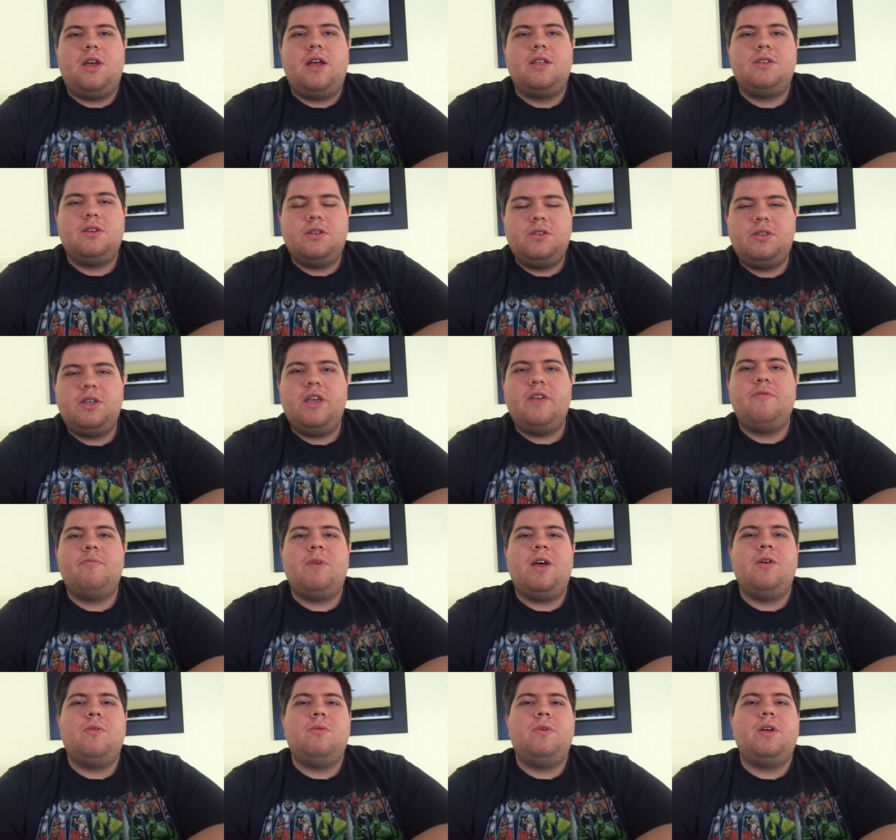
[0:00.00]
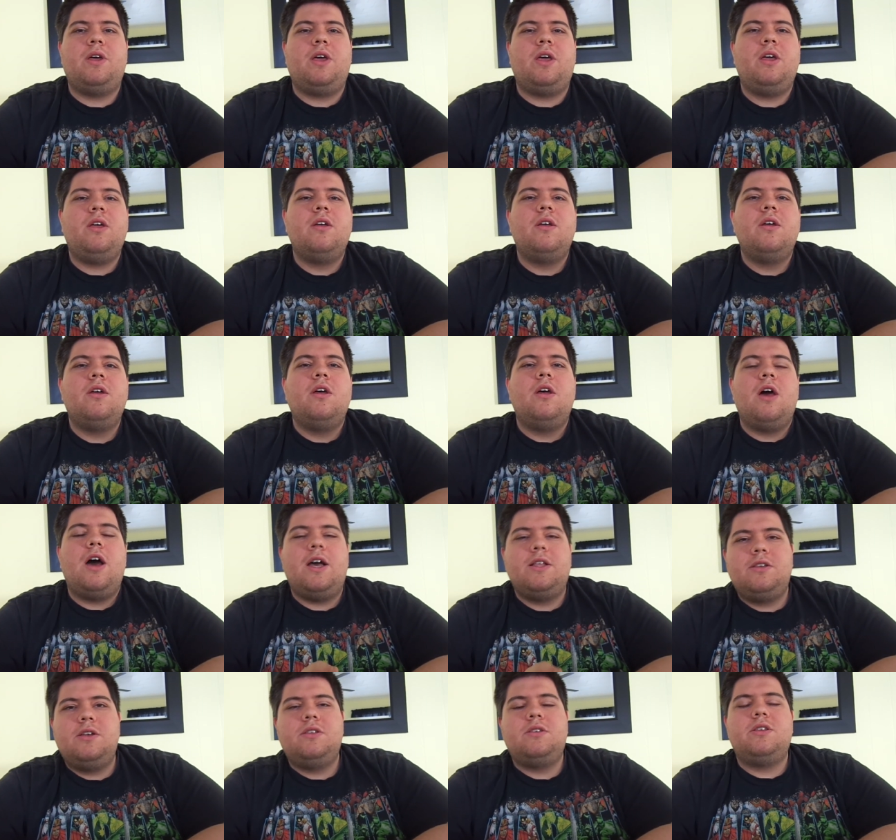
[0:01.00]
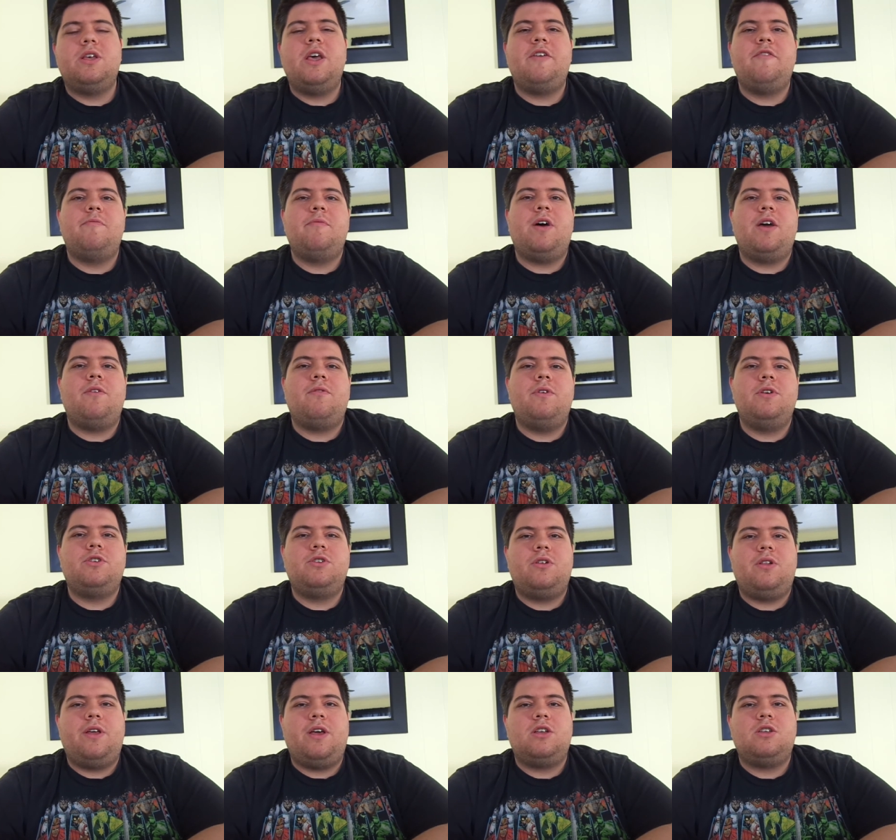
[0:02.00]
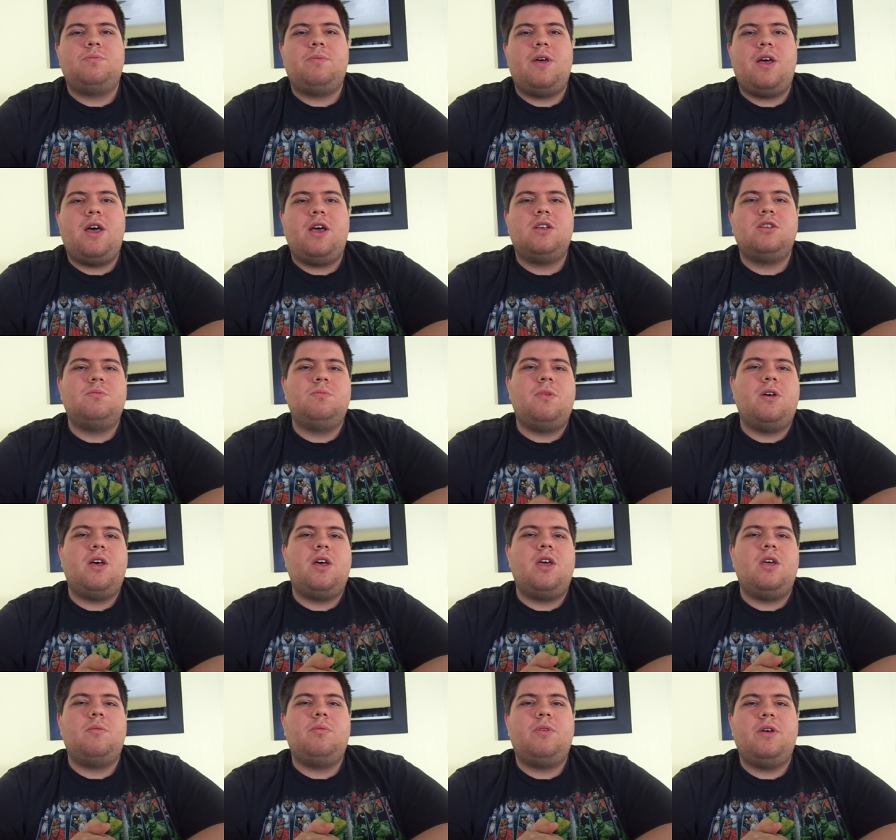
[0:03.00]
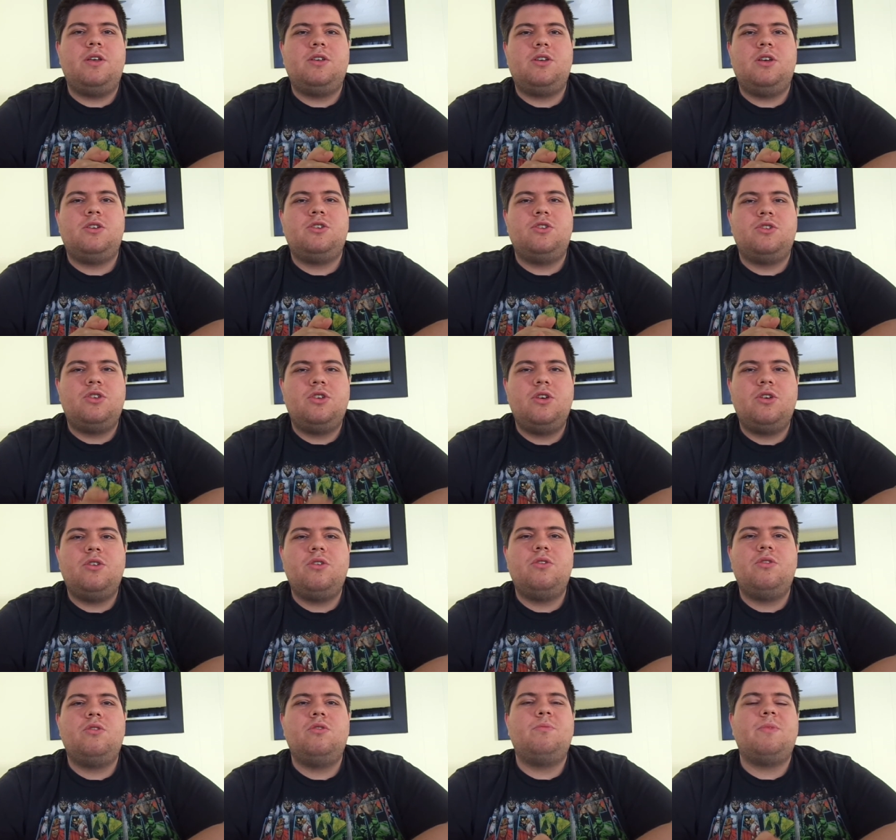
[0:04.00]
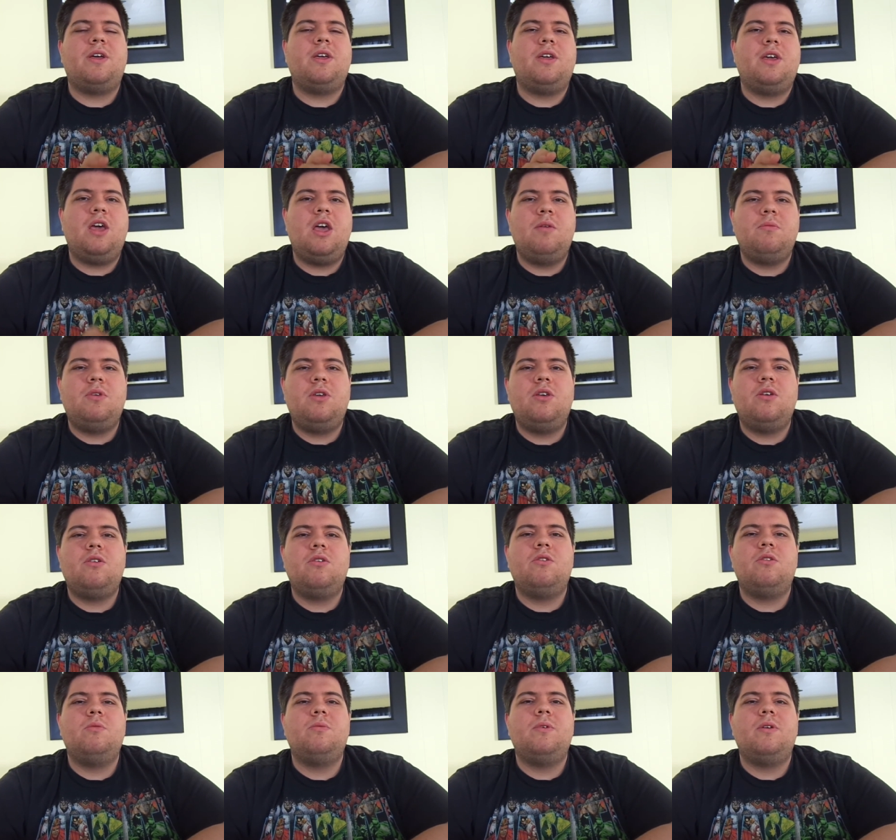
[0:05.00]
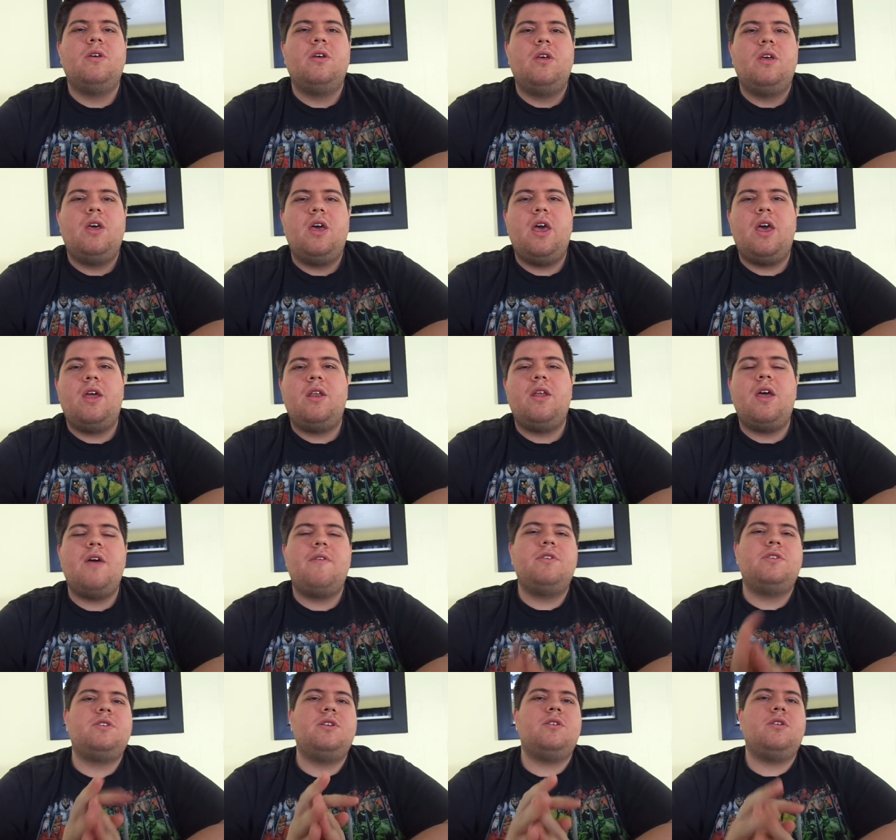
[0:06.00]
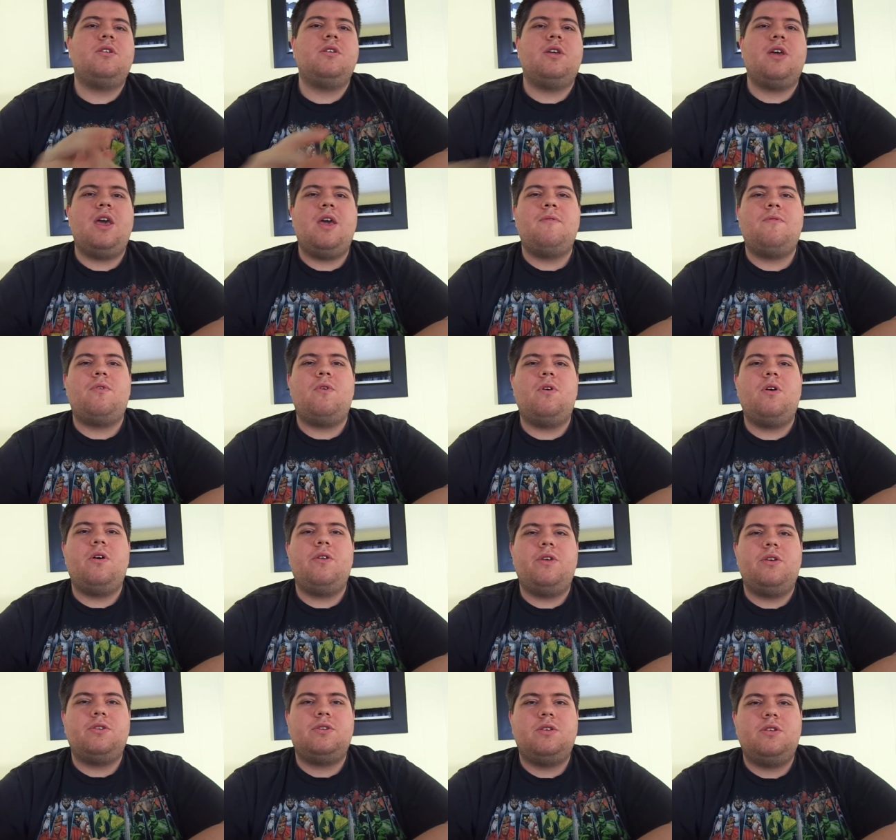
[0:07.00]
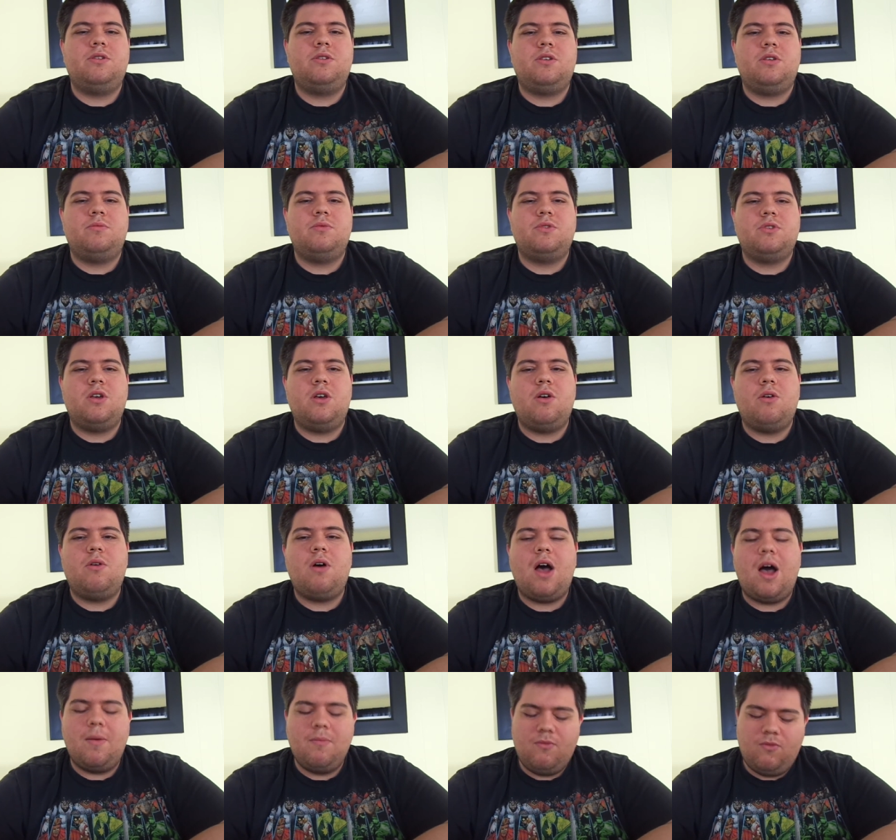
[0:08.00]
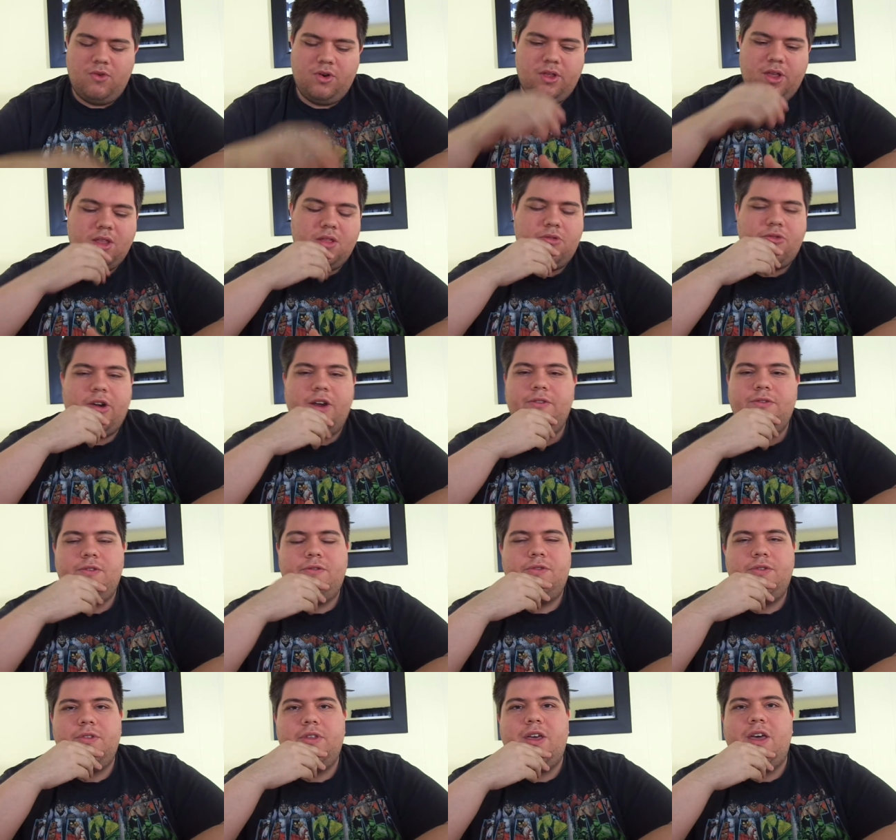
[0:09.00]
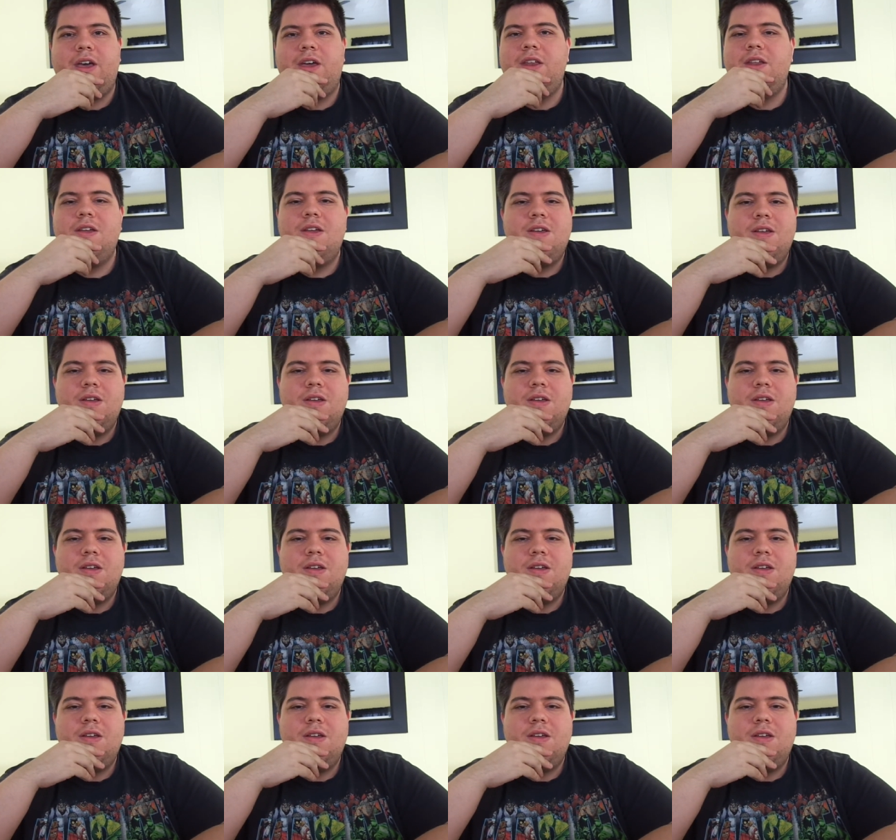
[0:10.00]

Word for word: I did save my Wii. I did save my original Xbox, my PlayStation 2, my GameCube, and every single game for all those systems. So I'm really grateful for that.